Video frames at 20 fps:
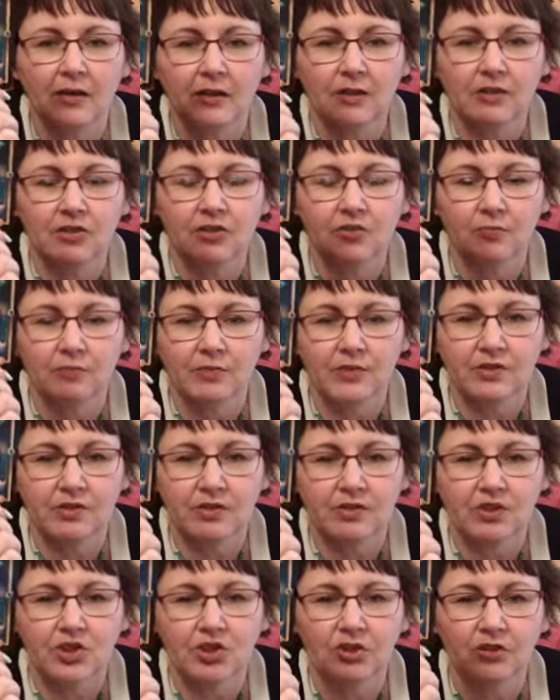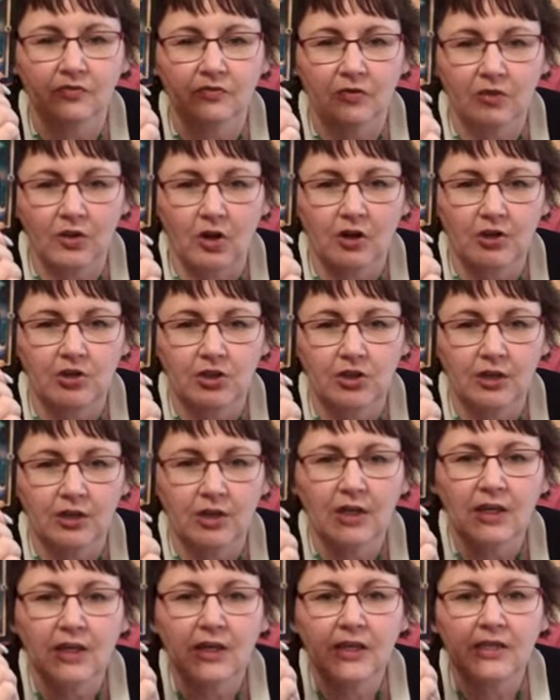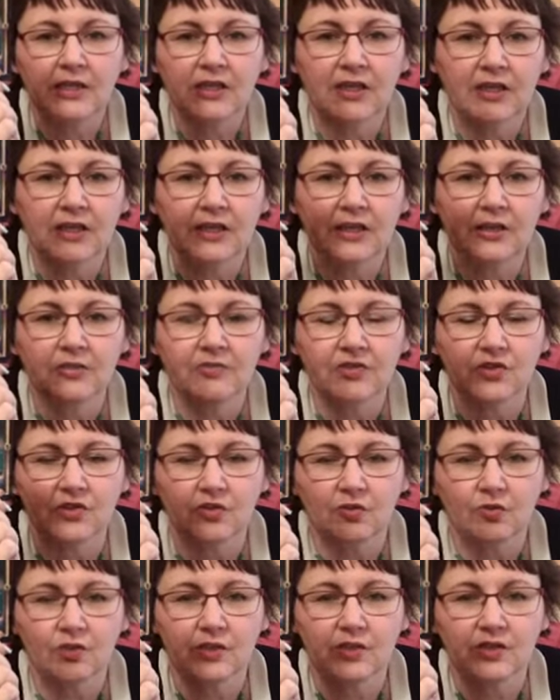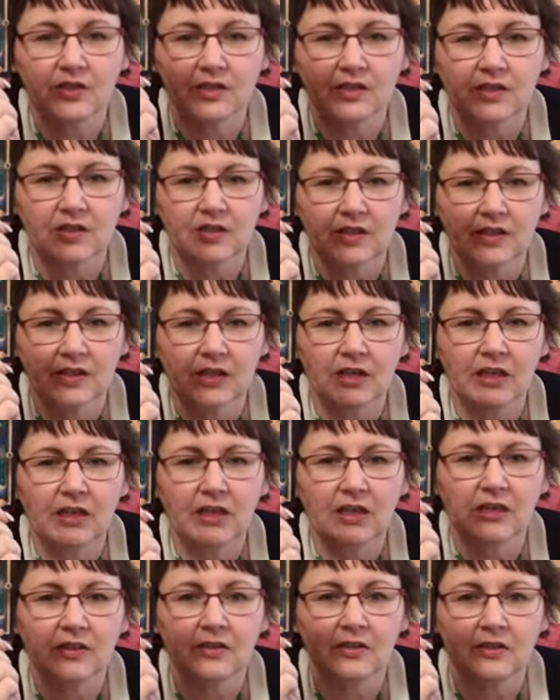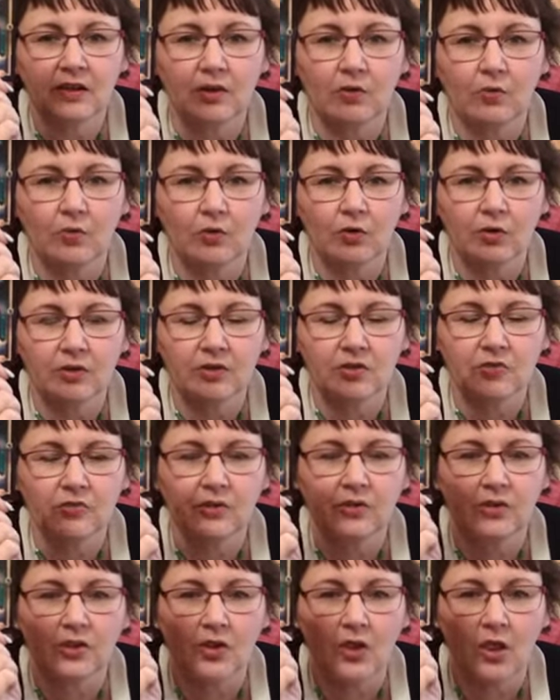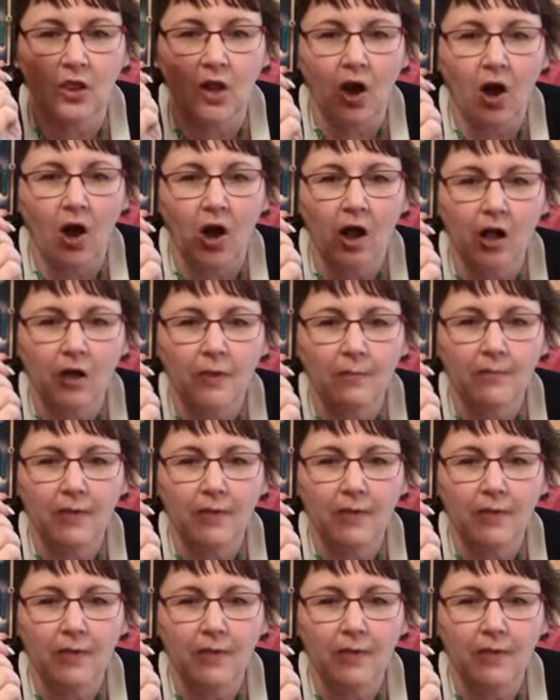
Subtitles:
into a position of logic. The King of Swords is a king that works with the law,